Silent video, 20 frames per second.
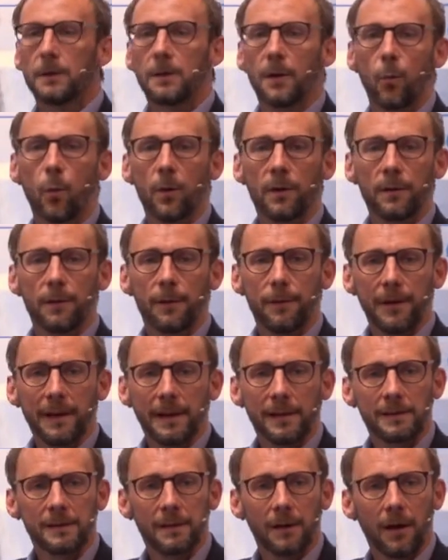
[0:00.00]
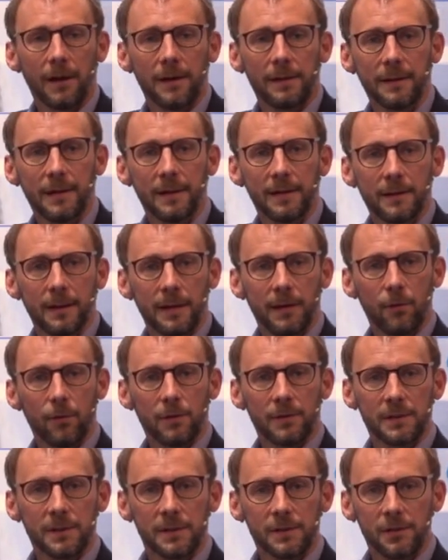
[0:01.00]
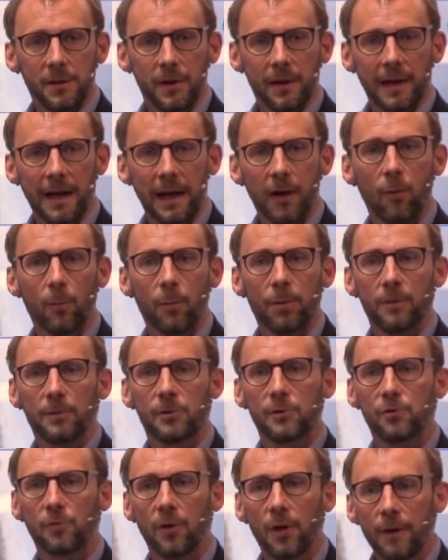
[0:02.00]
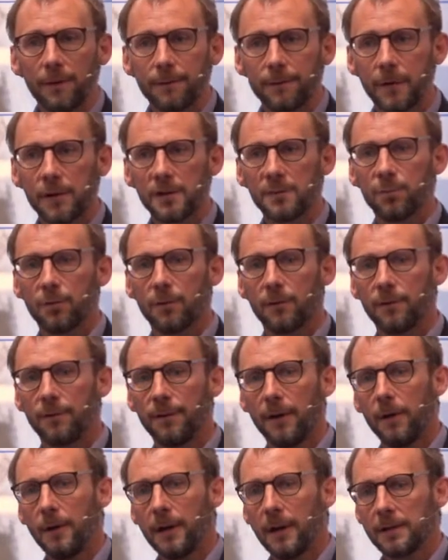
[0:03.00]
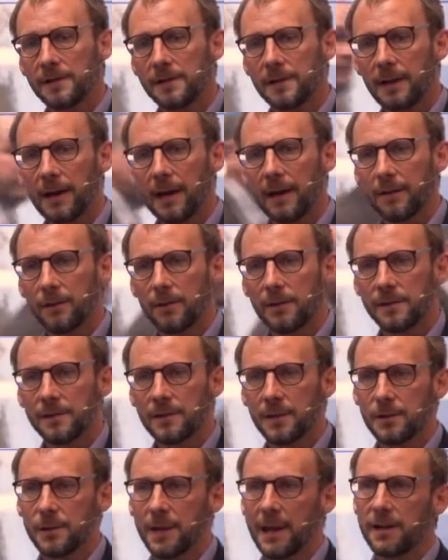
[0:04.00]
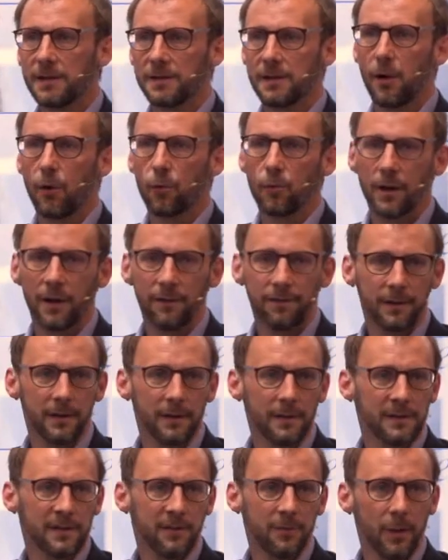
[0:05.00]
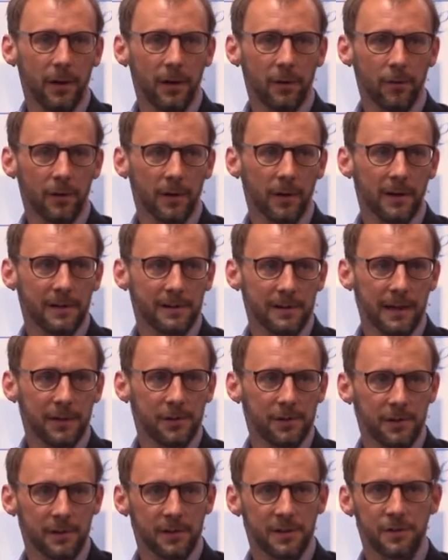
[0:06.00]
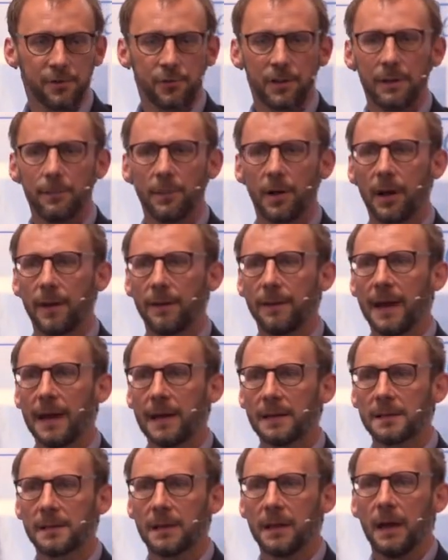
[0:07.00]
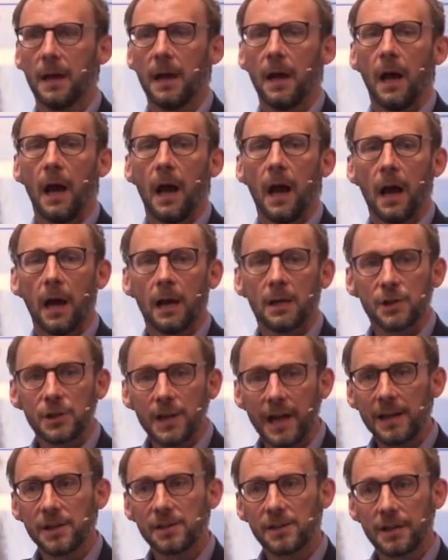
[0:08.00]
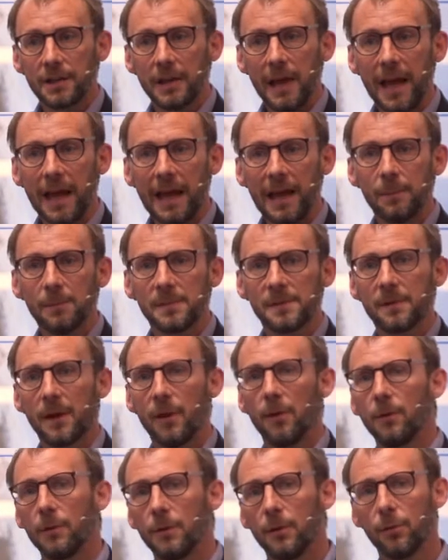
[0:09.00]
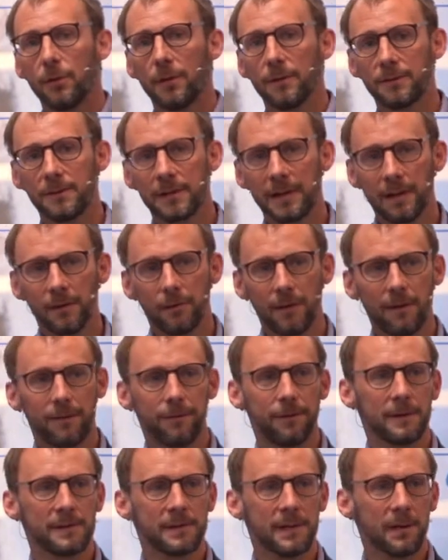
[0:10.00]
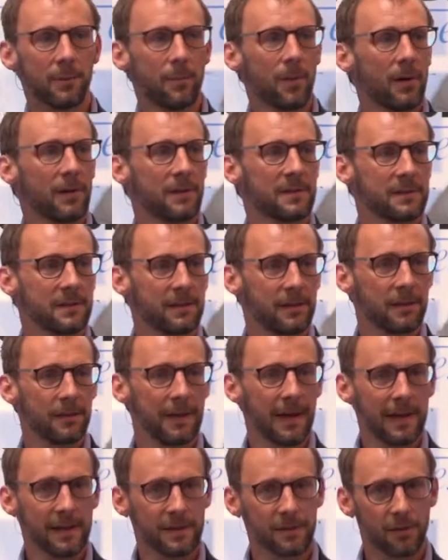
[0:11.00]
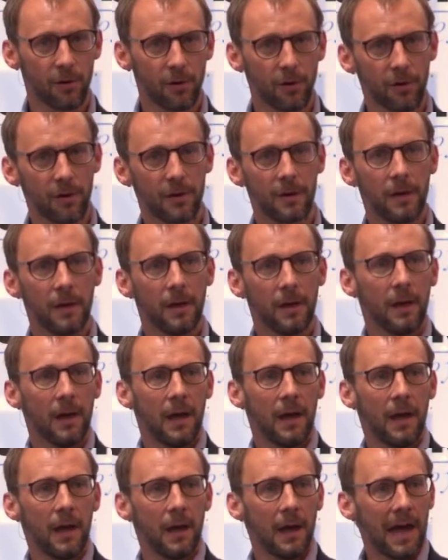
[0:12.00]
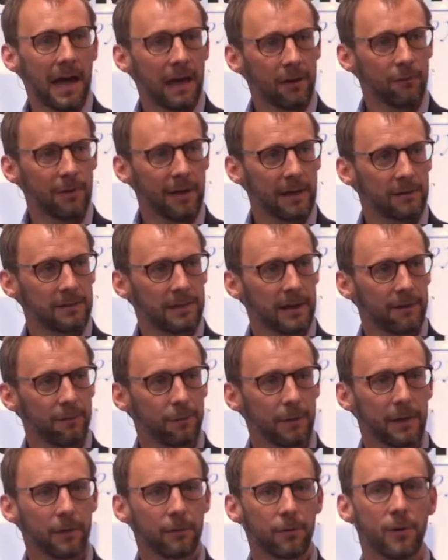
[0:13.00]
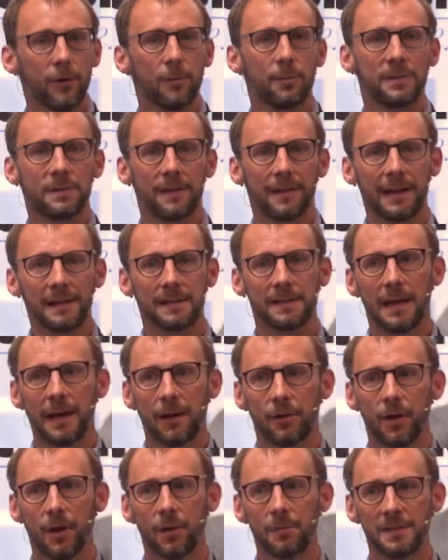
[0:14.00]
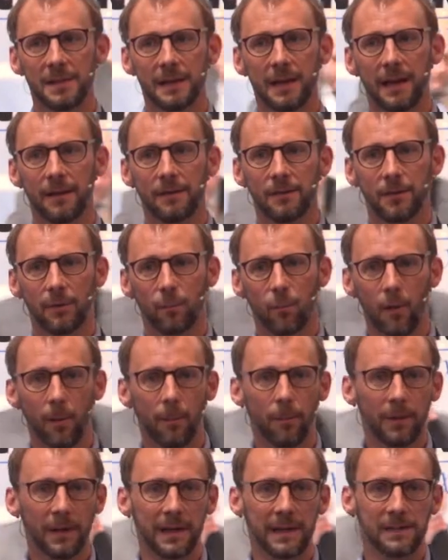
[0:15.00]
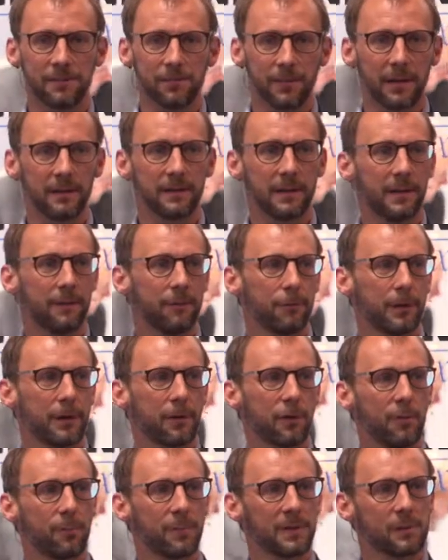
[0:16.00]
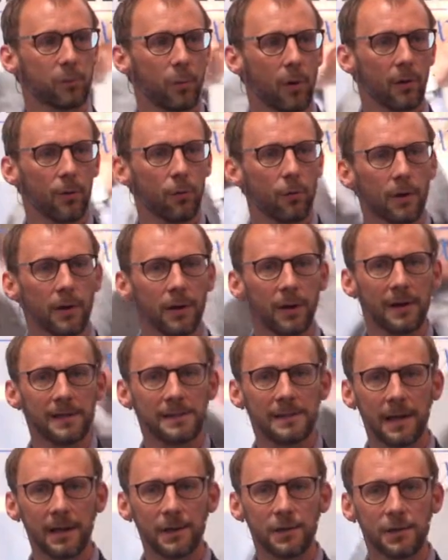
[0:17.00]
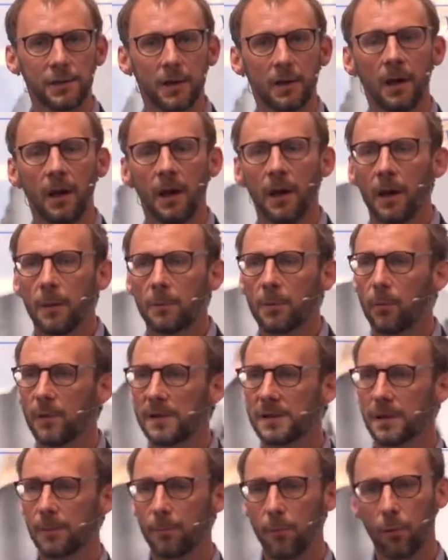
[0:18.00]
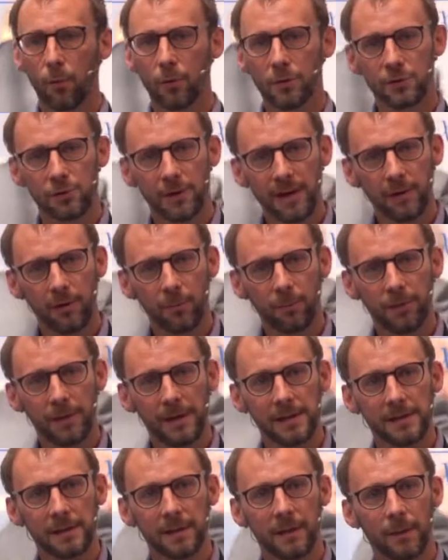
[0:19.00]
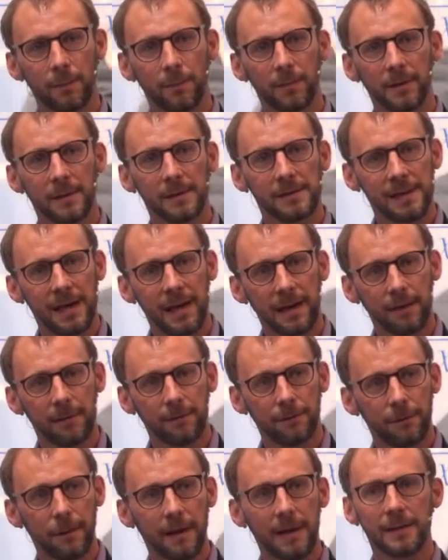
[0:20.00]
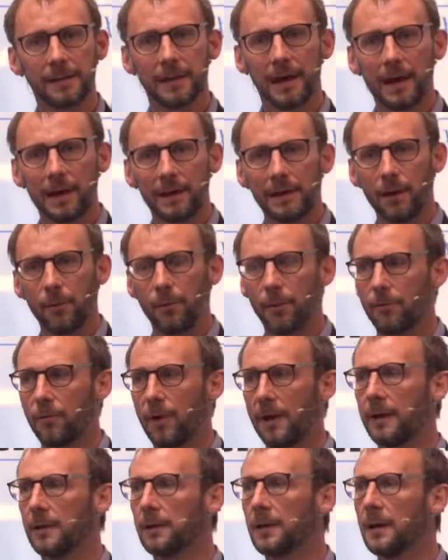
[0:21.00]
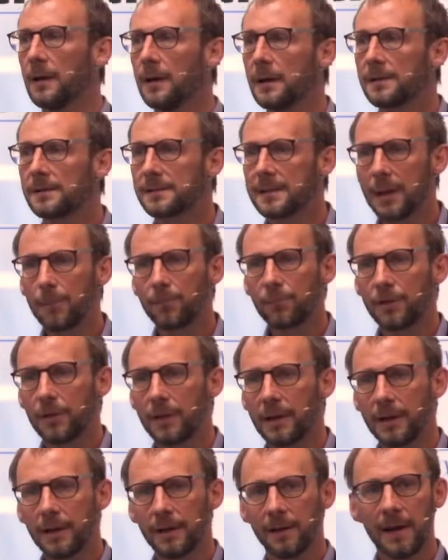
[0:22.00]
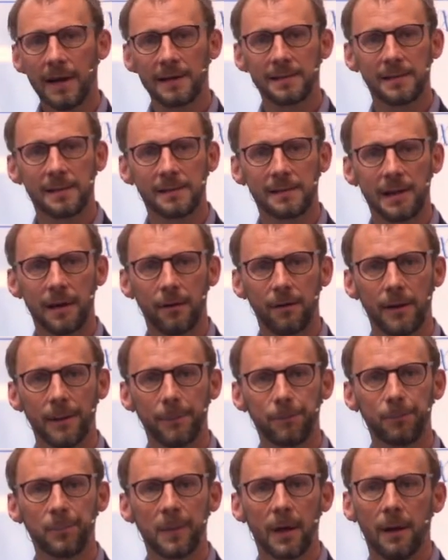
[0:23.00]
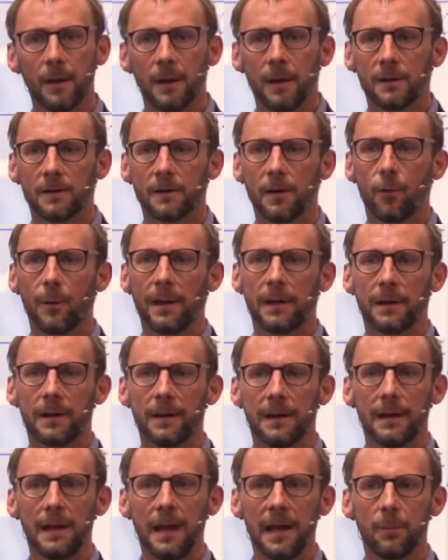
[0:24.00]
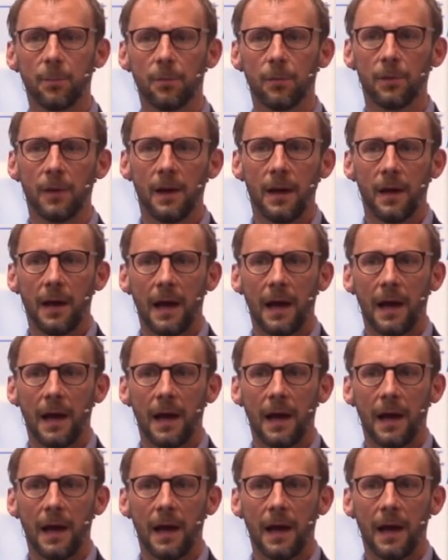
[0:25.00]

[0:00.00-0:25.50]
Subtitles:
But one of the things I did in order to try and help drive those portfolios together is to change the whole governance of my organisation, streamline that, change the name. So you'll have seen reference in the past to ATOC and Rail Delivery Group. So that's now come together in one place. Rail Delivery Group is one organisation, but we support train operating companies and freight and network rail separately if necessary. So we can enable